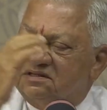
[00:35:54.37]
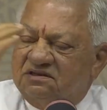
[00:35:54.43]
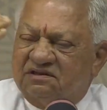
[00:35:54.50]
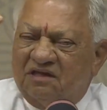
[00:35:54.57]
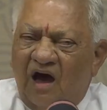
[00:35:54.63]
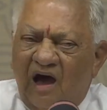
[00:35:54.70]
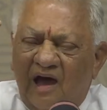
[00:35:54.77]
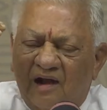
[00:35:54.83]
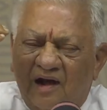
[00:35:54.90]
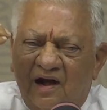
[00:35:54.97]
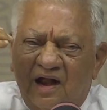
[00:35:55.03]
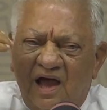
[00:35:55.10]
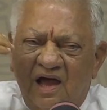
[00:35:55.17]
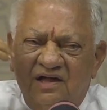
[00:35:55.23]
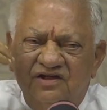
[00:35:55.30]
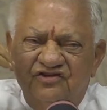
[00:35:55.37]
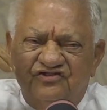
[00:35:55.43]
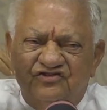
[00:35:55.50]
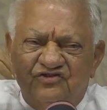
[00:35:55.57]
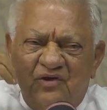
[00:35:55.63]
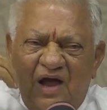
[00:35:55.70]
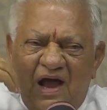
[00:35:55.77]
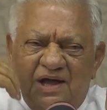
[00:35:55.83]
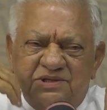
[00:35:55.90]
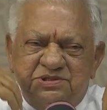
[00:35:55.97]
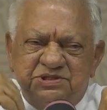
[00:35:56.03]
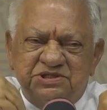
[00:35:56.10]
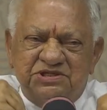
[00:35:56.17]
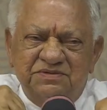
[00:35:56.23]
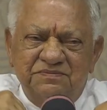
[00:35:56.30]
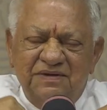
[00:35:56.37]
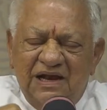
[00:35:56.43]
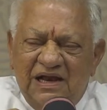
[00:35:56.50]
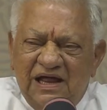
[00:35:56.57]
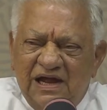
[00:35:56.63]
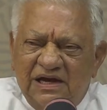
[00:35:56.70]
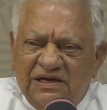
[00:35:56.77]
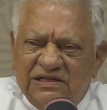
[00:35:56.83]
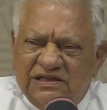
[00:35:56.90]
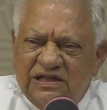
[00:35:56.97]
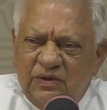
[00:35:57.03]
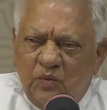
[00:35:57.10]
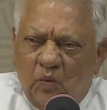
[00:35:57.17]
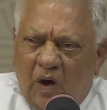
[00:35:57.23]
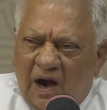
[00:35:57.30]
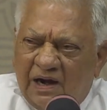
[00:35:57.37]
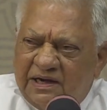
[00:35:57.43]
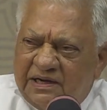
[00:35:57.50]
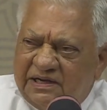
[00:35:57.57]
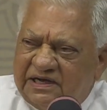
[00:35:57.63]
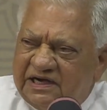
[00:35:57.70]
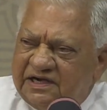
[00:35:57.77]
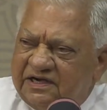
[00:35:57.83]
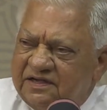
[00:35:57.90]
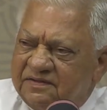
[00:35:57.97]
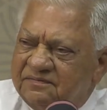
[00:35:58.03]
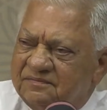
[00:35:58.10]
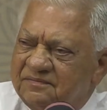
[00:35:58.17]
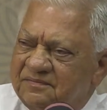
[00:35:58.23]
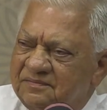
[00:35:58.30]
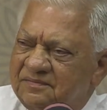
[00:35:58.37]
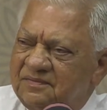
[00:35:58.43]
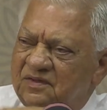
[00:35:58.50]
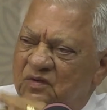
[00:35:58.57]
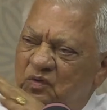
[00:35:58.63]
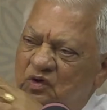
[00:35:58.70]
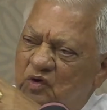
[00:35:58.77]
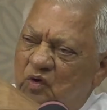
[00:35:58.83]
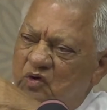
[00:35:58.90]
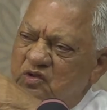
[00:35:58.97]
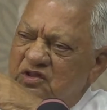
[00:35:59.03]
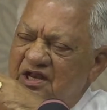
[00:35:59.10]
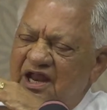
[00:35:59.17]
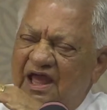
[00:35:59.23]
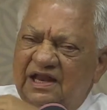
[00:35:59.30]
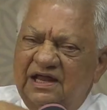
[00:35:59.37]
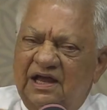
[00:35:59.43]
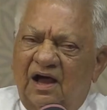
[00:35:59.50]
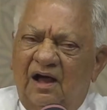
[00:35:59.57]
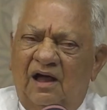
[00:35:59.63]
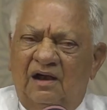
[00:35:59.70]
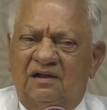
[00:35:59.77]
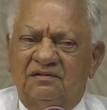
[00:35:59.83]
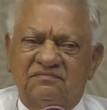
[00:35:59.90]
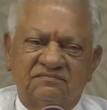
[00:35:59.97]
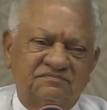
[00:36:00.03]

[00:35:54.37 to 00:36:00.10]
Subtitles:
Dharana is to assimilate the wanted. We go to the dining hall.